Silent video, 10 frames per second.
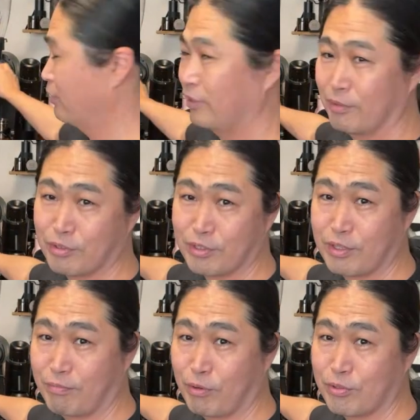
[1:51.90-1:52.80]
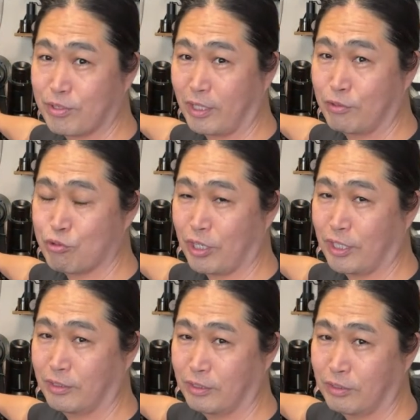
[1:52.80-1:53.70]
DF64 second
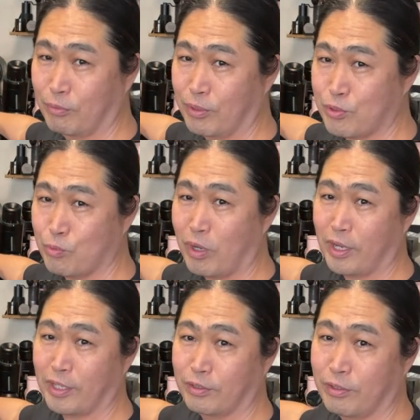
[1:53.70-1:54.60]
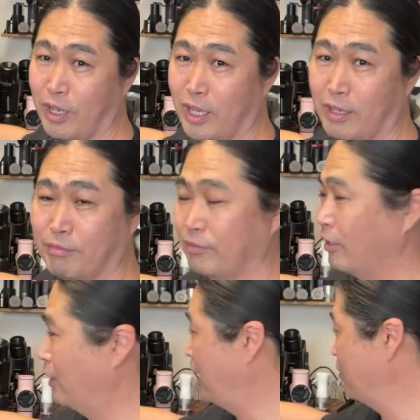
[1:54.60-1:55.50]
gen. The reason why you have, uh,
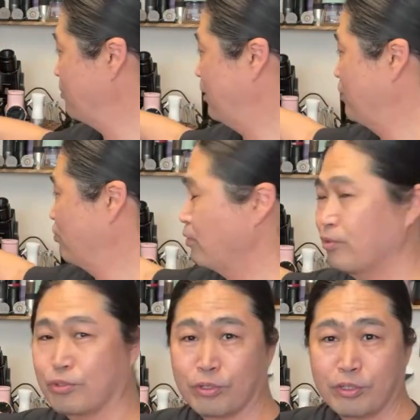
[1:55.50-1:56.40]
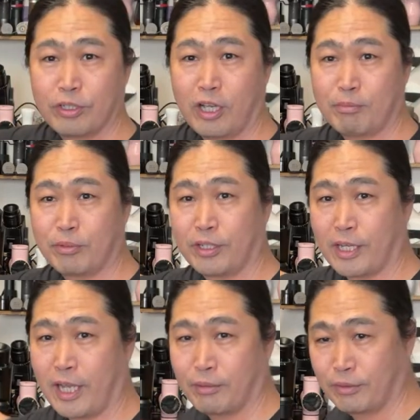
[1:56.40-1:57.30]
I, I showed you, I bring it
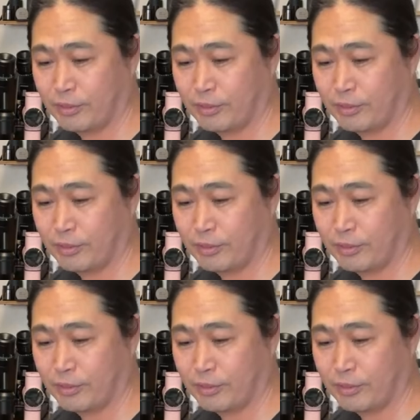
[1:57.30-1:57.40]
out.